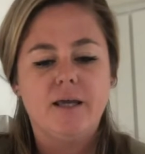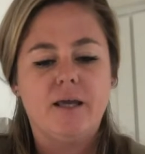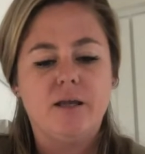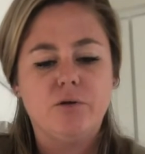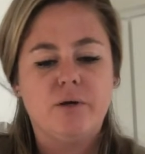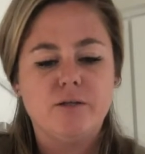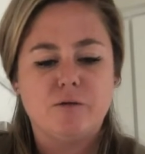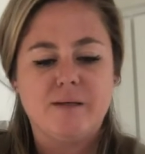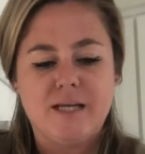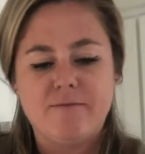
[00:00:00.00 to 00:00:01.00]
and you guys
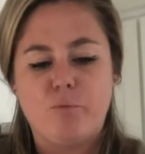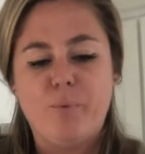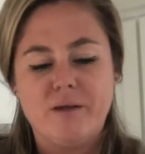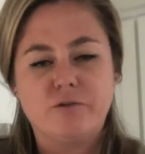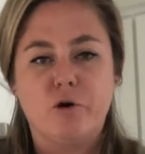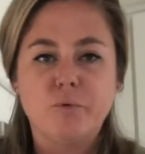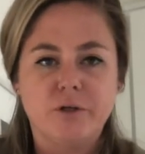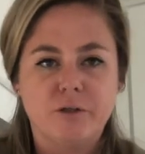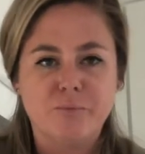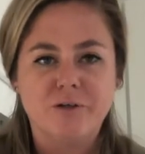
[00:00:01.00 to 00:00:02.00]
are about to have the best
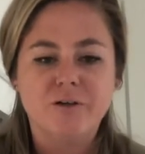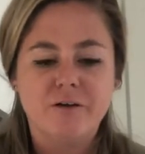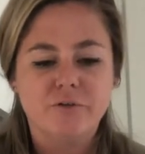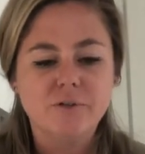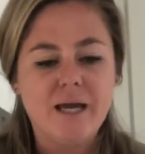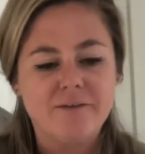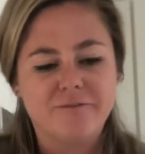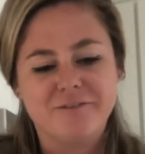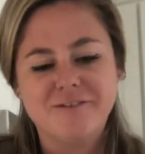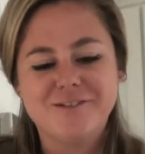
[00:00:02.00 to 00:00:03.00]
home-cooked meal of your
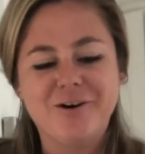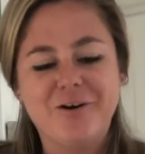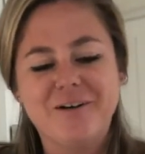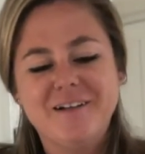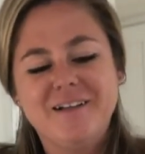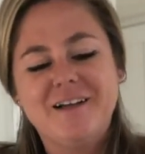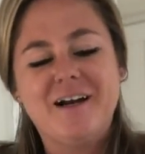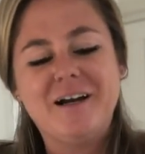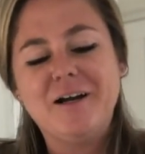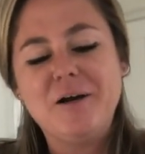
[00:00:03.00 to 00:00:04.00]
life. So
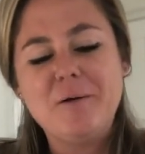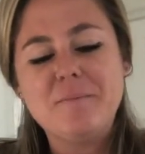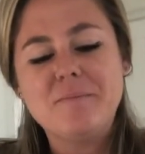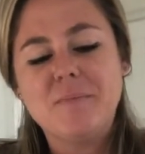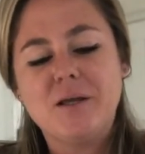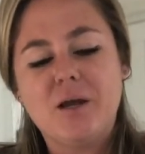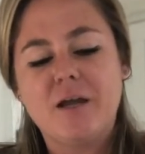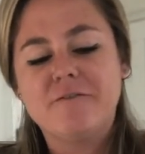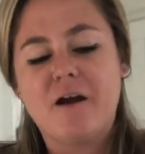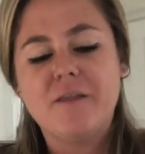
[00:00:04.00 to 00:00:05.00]

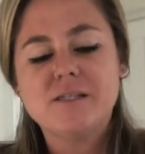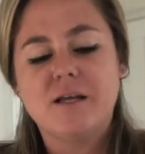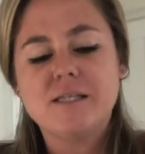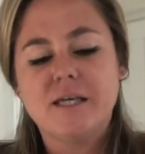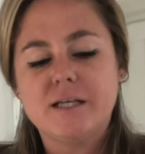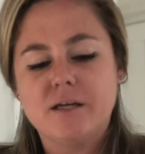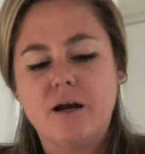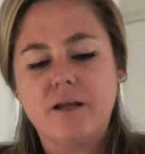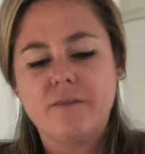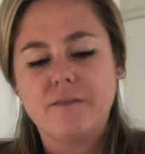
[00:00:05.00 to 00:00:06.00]
I found this on
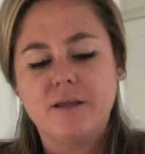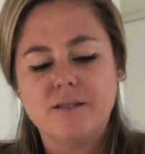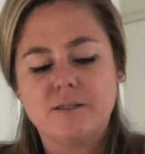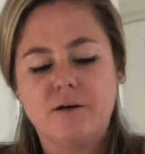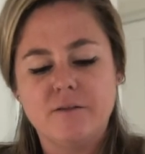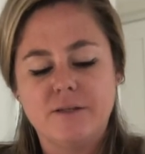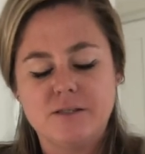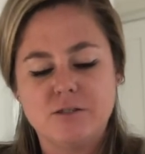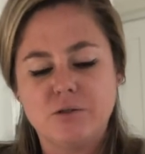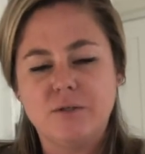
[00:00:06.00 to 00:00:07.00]
TikTok. It's called
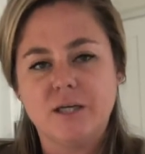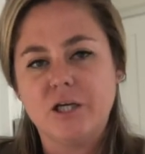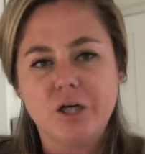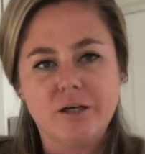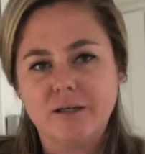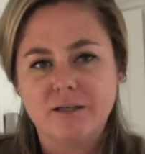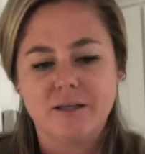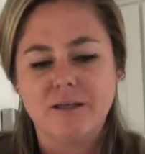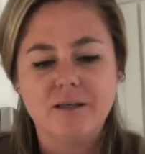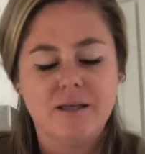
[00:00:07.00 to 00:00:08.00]
This Dude Can Cook.
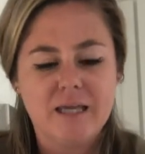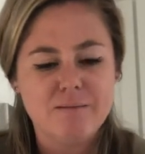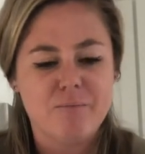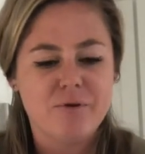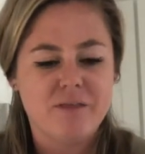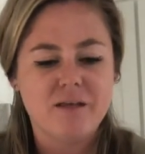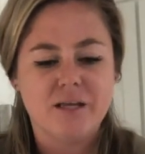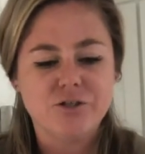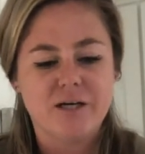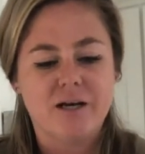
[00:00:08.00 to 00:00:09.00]
He came up with it, and
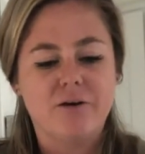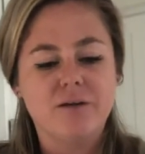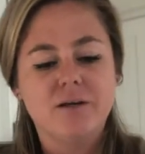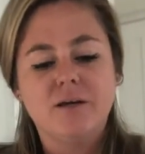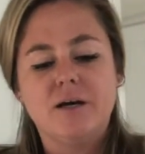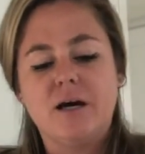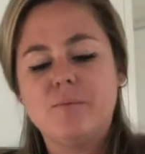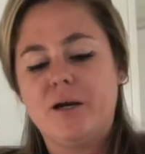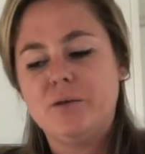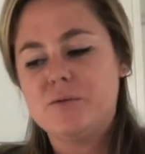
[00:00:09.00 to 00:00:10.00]
I tried it out.
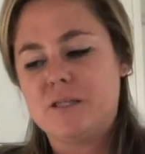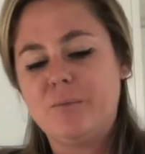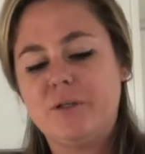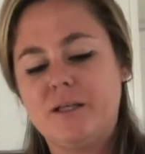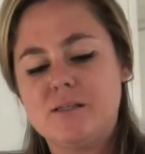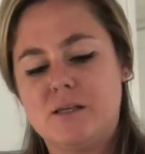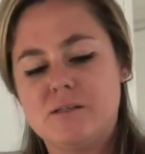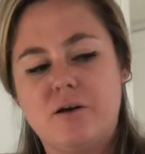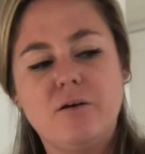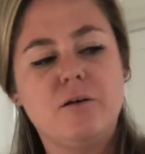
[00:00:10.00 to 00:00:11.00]
I used Himalayan sea
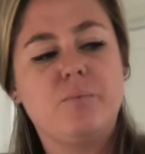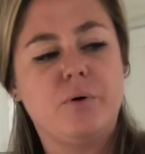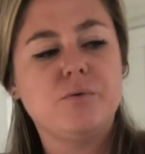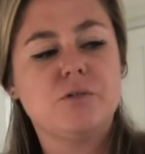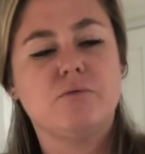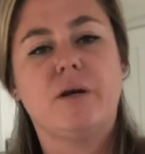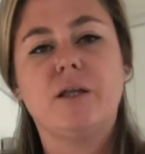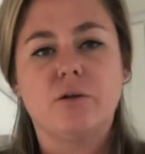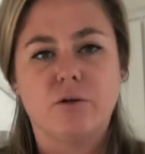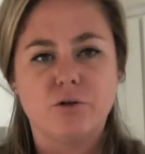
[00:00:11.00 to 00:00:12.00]
salt opposed to
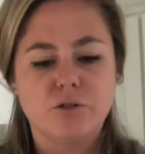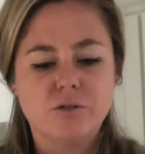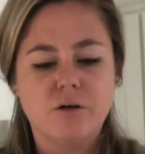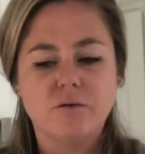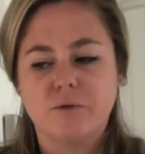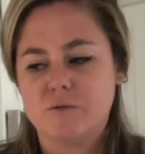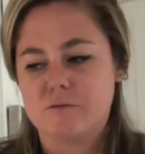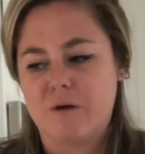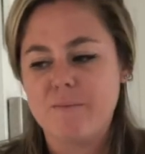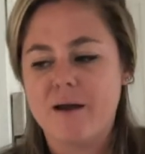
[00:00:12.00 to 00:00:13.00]
regular kosher salt, which
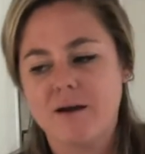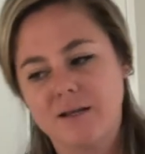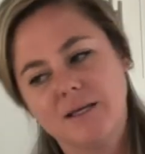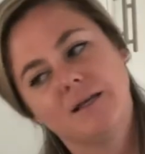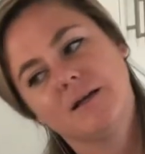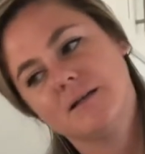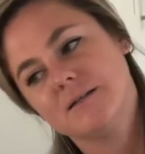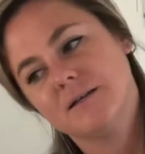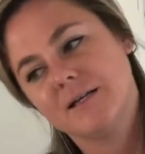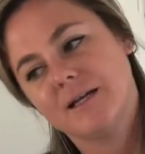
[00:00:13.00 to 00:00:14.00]
was my bad, and
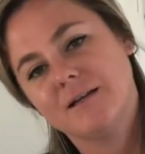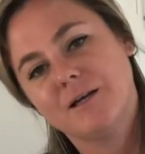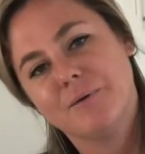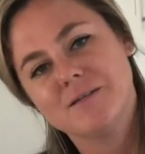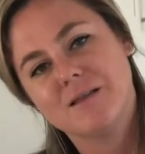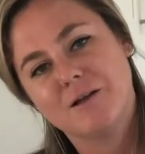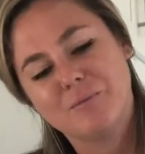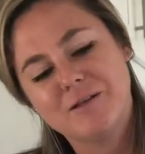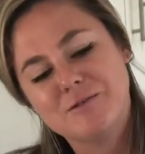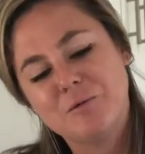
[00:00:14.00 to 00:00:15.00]
again, it was a little
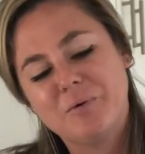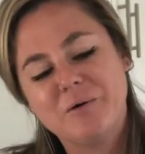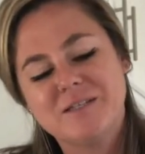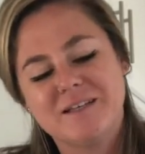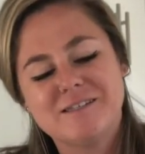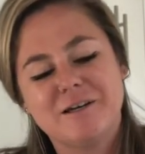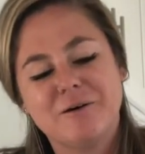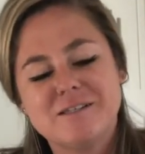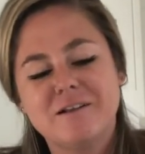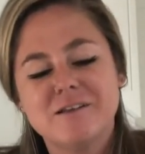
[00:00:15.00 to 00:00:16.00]
bit too potent. So
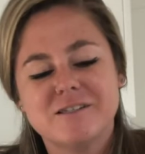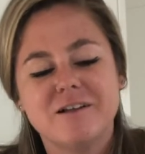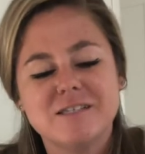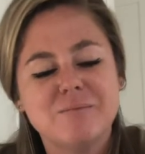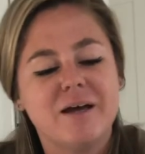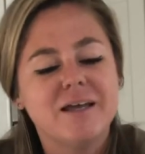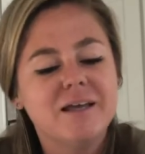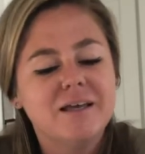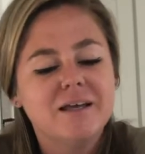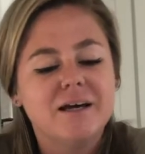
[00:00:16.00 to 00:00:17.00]
it's a little salty, but
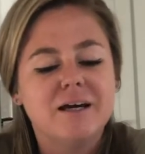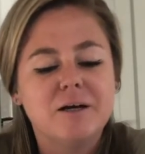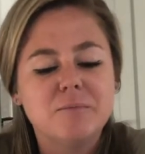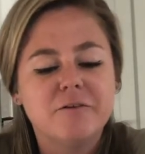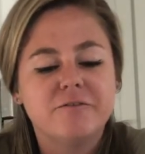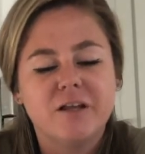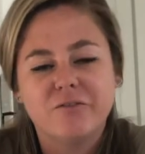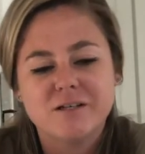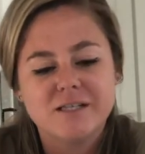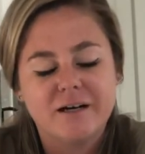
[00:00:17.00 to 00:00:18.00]
the
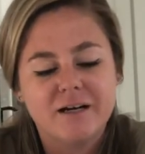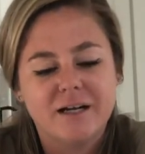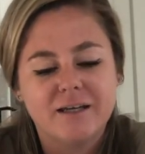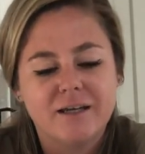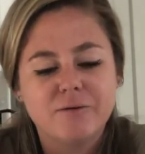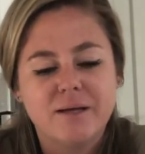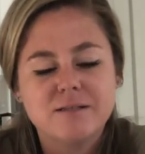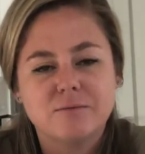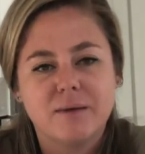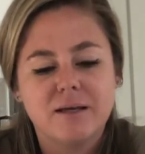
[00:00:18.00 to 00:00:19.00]
flavor's there, and I can't
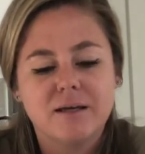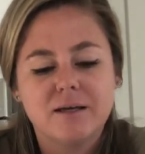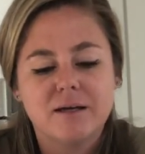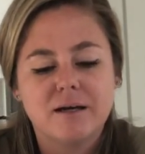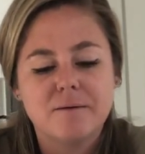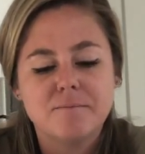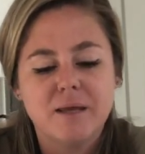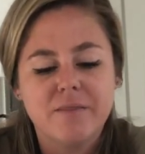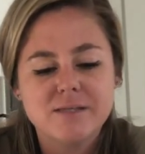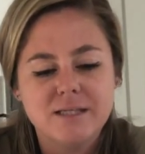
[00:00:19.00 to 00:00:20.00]
wait to make
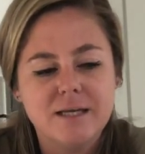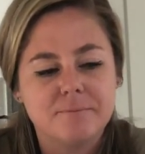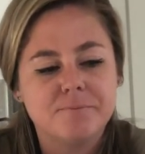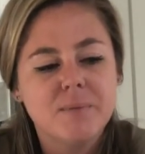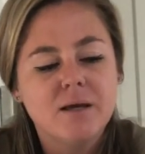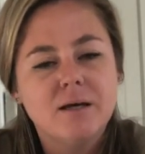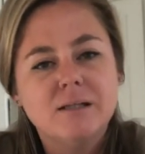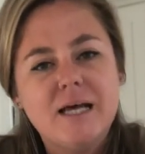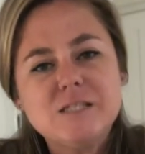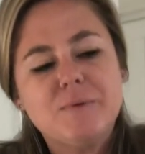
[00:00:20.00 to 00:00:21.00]
this again.
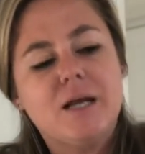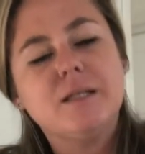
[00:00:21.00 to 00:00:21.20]
Last but not